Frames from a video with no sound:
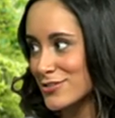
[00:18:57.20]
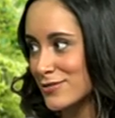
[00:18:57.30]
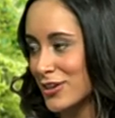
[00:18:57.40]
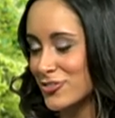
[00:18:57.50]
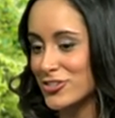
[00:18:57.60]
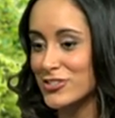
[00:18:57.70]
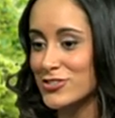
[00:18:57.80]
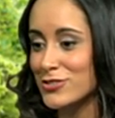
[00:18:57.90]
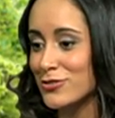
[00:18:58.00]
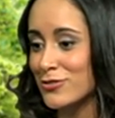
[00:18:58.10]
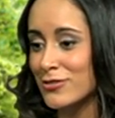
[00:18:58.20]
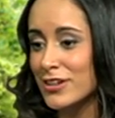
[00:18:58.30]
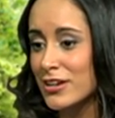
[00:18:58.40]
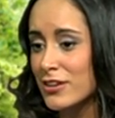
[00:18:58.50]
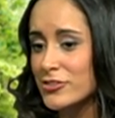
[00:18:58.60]
donation to
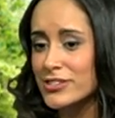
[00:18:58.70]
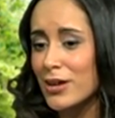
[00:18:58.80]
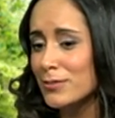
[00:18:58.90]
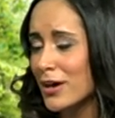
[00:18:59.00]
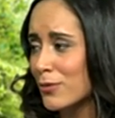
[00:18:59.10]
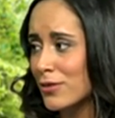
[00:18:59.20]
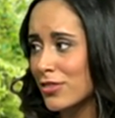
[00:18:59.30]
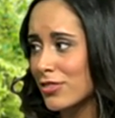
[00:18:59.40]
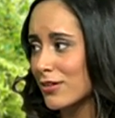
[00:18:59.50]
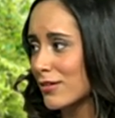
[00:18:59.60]
just help me out with